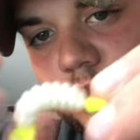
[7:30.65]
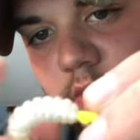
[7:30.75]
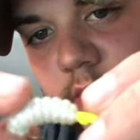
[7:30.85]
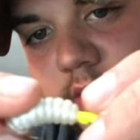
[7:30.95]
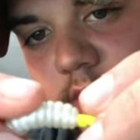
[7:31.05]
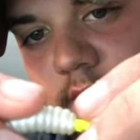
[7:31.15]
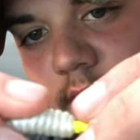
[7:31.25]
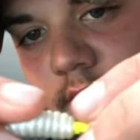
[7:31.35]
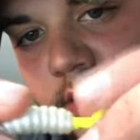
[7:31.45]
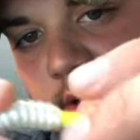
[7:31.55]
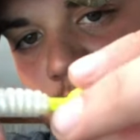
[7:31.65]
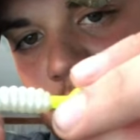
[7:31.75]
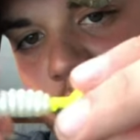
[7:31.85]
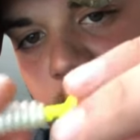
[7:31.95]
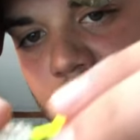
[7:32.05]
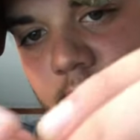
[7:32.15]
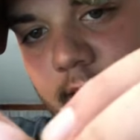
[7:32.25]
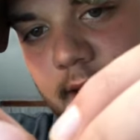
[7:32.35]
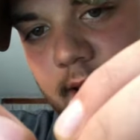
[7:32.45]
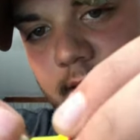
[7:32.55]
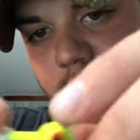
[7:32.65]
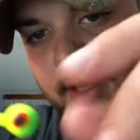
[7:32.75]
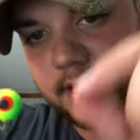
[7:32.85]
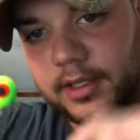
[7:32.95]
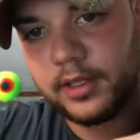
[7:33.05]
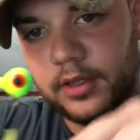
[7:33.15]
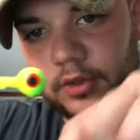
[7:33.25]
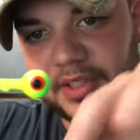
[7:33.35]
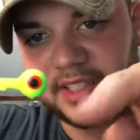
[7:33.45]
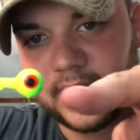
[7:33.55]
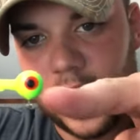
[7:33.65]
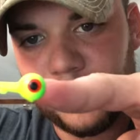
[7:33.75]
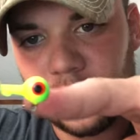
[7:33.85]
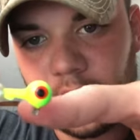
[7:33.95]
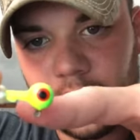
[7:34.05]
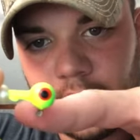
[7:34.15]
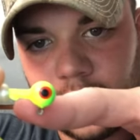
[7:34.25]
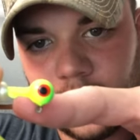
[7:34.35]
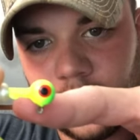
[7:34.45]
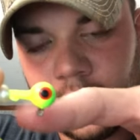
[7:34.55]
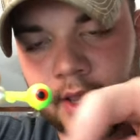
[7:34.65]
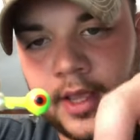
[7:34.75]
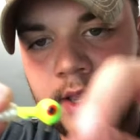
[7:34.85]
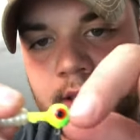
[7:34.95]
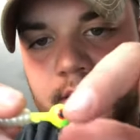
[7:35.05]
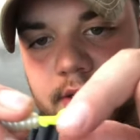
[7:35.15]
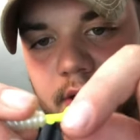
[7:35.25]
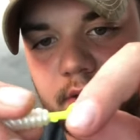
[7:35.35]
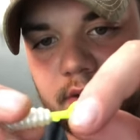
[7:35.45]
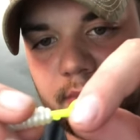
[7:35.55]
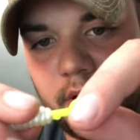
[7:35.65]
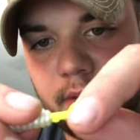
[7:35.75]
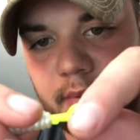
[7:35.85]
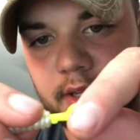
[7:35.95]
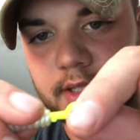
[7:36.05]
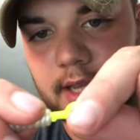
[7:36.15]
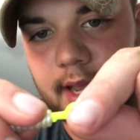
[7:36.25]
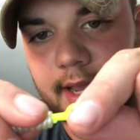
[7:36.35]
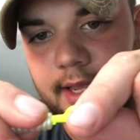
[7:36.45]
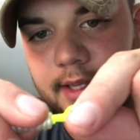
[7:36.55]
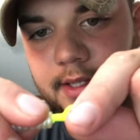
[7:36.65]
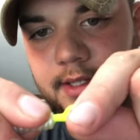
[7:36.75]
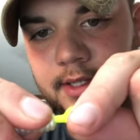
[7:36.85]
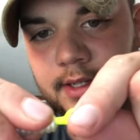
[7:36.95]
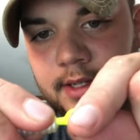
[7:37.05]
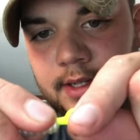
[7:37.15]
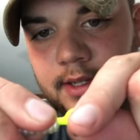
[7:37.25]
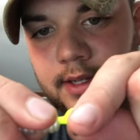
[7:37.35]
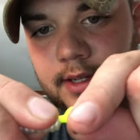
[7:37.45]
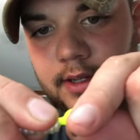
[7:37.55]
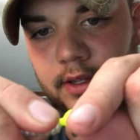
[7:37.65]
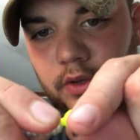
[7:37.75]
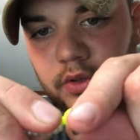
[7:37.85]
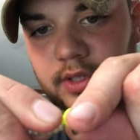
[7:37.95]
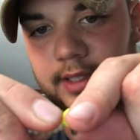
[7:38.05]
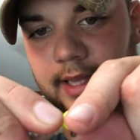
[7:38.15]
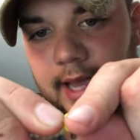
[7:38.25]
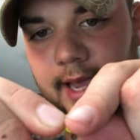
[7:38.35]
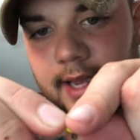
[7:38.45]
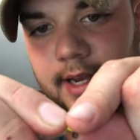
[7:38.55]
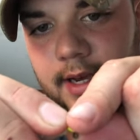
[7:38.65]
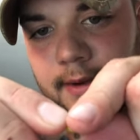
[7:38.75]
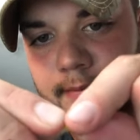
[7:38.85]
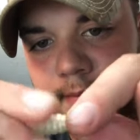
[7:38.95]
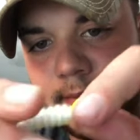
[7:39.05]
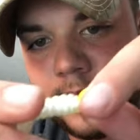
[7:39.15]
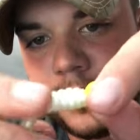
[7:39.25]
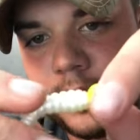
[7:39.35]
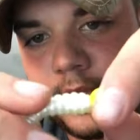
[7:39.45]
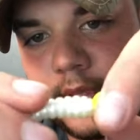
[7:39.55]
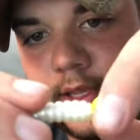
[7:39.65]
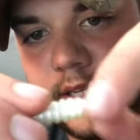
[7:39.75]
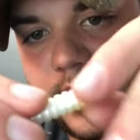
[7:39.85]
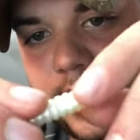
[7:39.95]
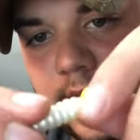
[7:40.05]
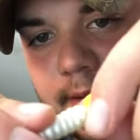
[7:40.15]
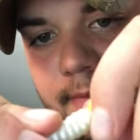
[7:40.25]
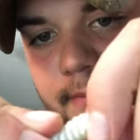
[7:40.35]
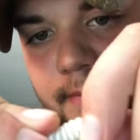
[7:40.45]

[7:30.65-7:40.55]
Twist your tail. And this little stopper here serves a purpose as you slide up the jig head